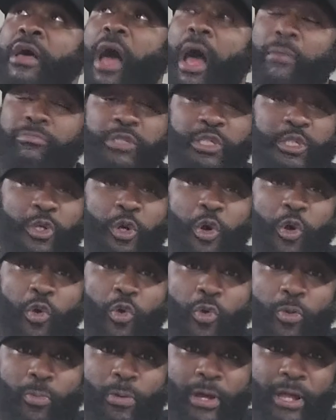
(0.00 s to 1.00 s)
I'm sure
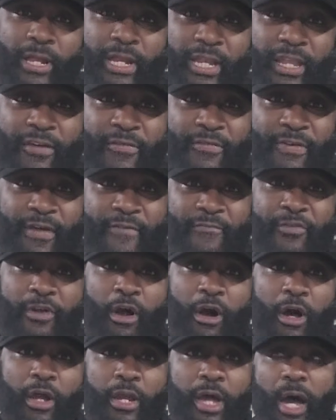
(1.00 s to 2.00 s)
Uber and Lyft have
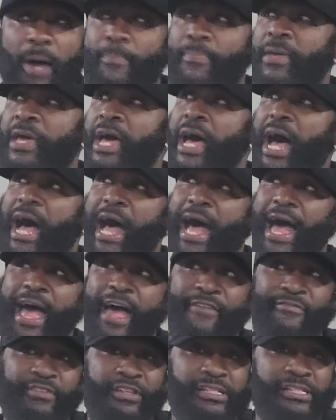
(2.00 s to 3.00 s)
gone up. I
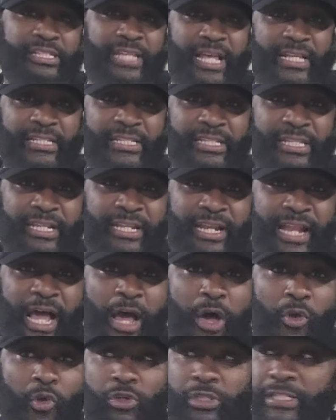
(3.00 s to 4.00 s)
haven't tested it
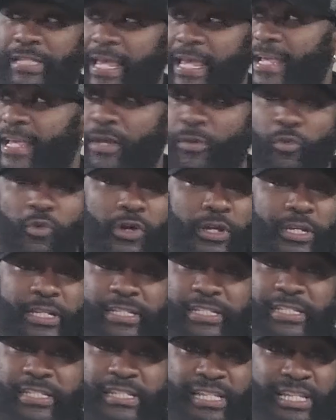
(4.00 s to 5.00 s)
out or taken one
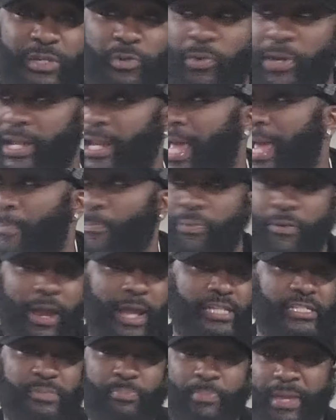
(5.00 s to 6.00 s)
to see where that
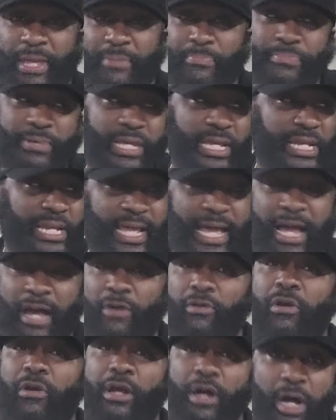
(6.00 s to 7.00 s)
price may be
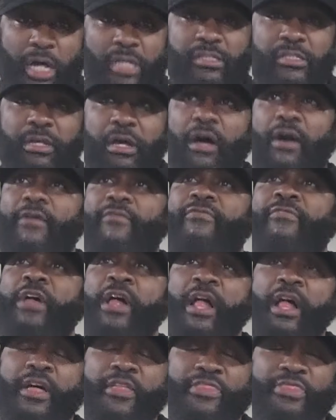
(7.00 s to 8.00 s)
now because of
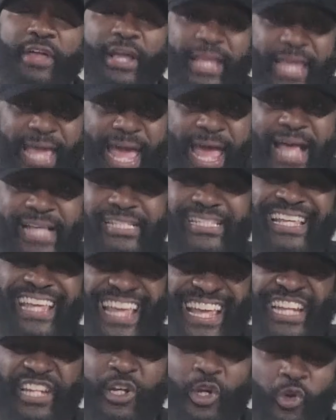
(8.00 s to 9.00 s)
the gas
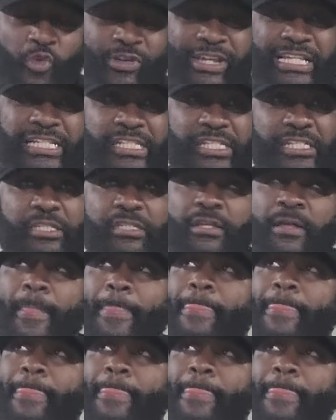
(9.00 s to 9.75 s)
increase.